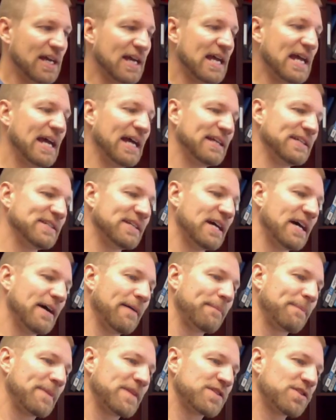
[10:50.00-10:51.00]
And
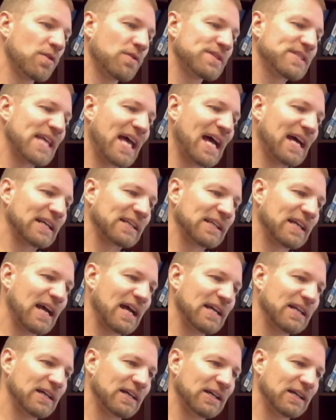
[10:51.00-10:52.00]
so is
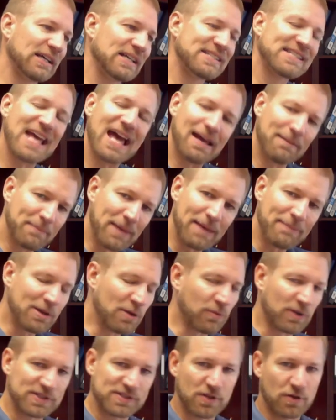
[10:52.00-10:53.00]
that maybe
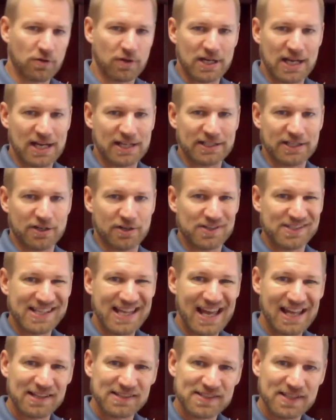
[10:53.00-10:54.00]
what's going on here? Is
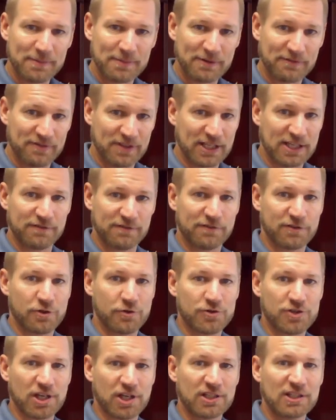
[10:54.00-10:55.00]
that some of the
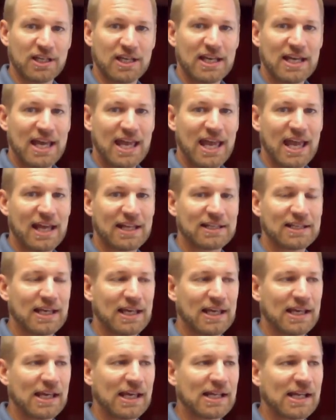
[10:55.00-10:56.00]
confusion? And
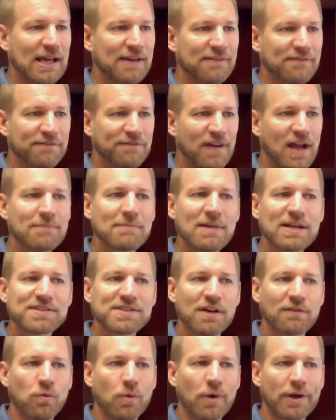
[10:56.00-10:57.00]
I find
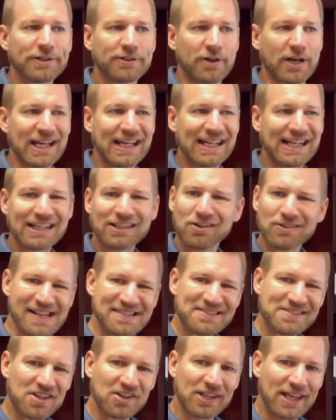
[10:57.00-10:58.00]
myself wondering, and I don't
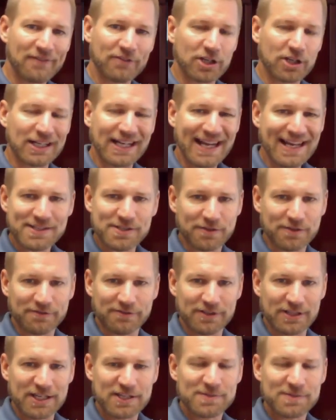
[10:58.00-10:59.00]
necessarily have a good answer
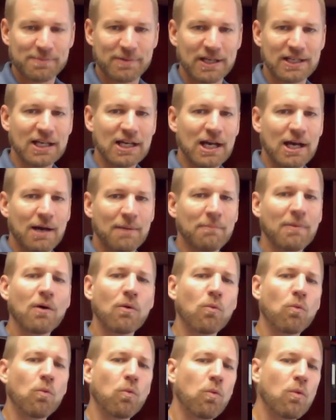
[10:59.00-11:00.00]
for this, but
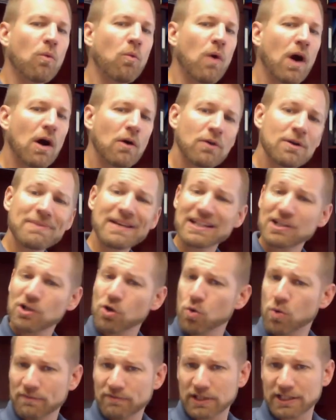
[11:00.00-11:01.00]
what would be an
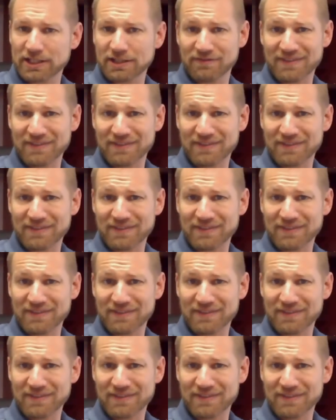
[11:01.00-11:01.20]
equivalent of